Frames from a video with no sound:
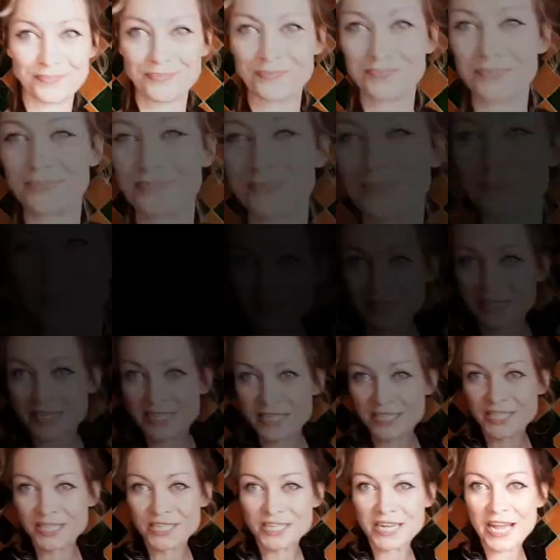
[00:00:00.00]
I'm just going to
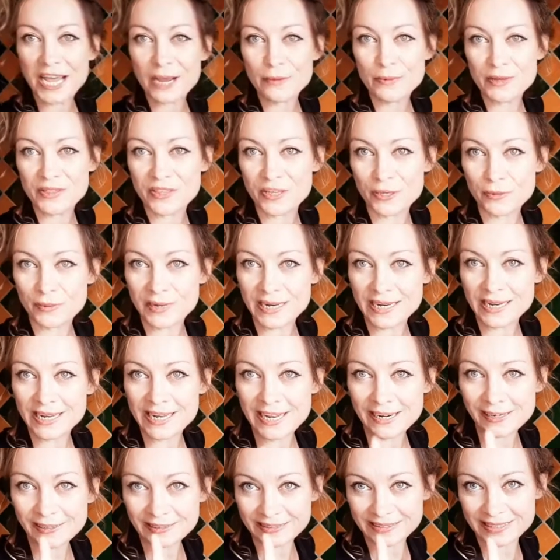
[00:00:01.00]
share with you a
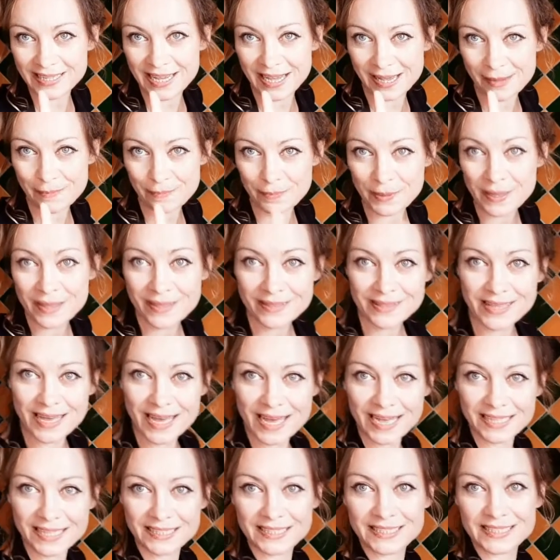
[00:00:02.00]
little tip that
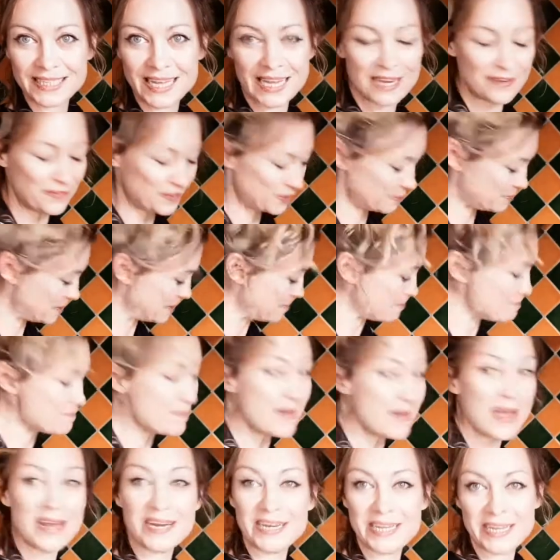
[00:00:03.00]
has saved me
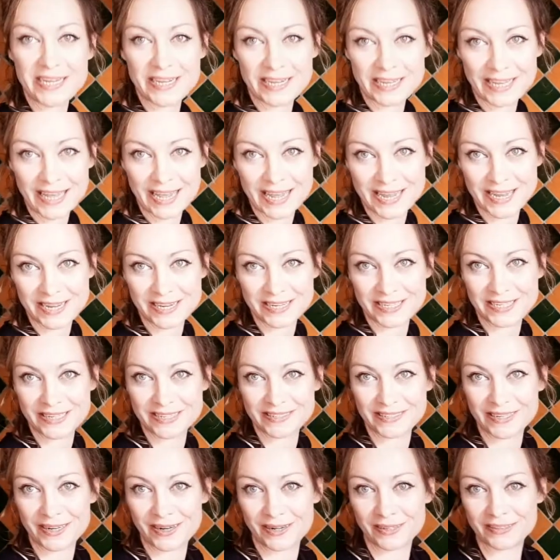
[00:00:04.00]
many a cake
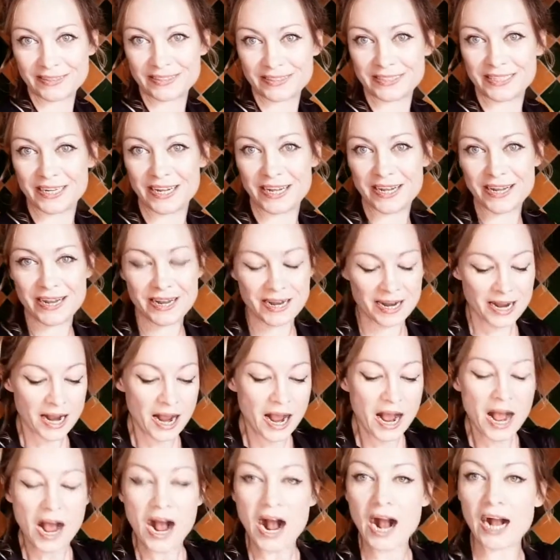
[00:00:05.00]
disaster.
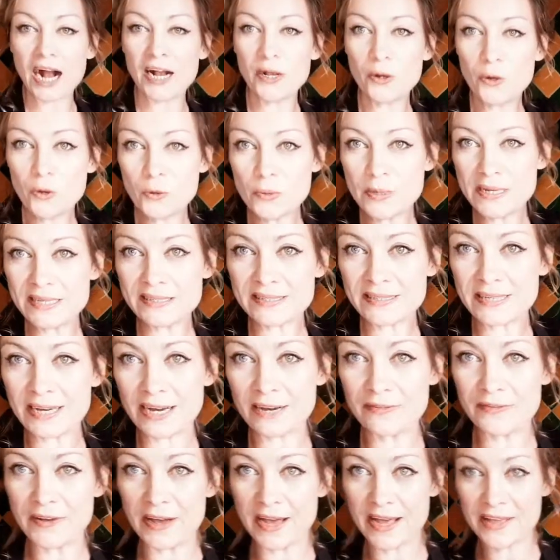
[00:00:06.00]
I always
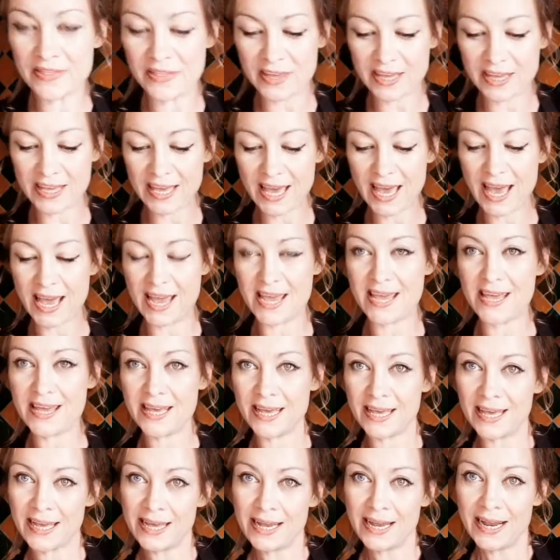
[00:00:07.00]
cover the cake
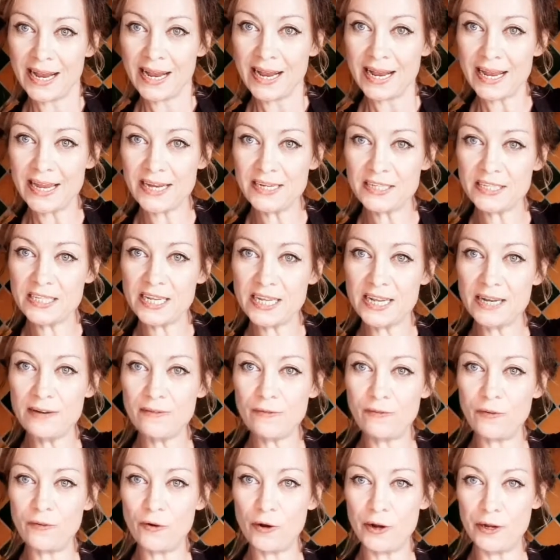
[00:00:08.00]
in tin
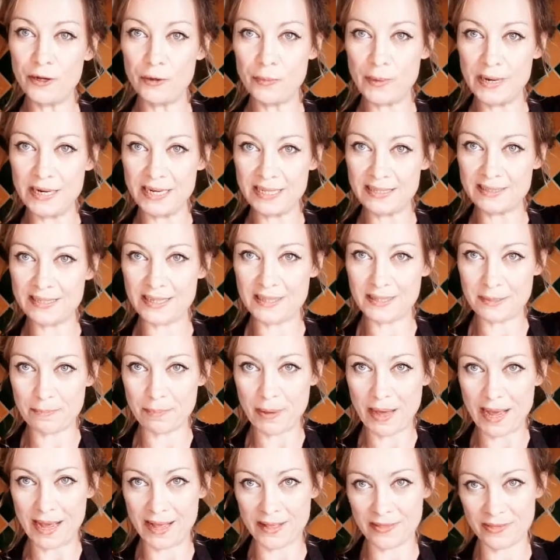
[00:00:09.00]
foil when it's in the
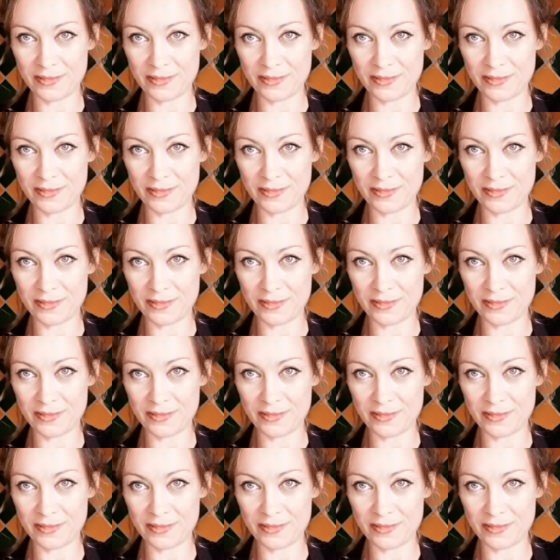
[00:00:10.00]
pan,